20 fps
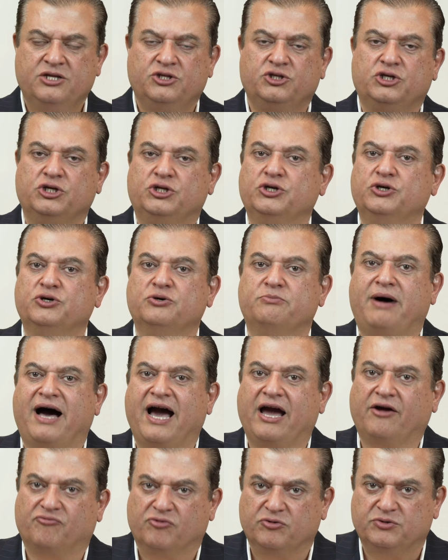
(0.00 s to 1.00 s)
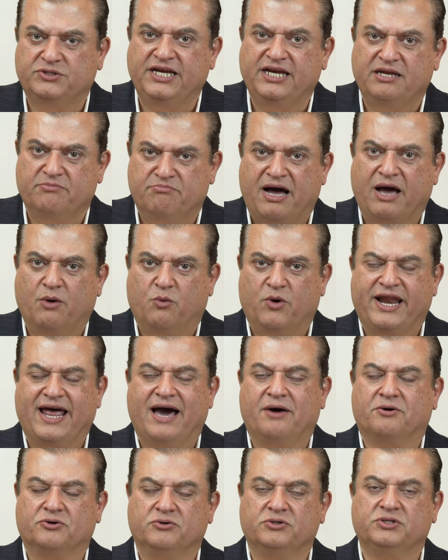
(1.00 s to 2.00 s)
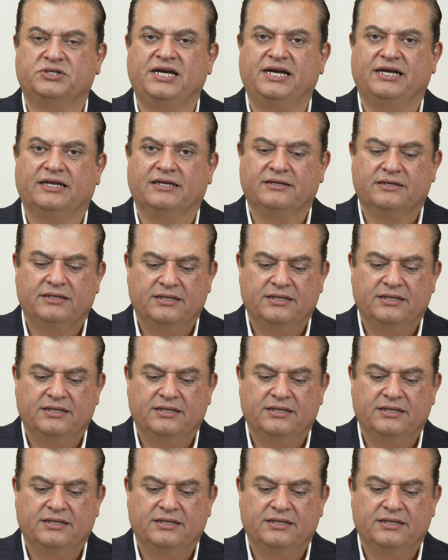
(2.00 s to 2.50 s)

to do my routine, my 1 hour routine.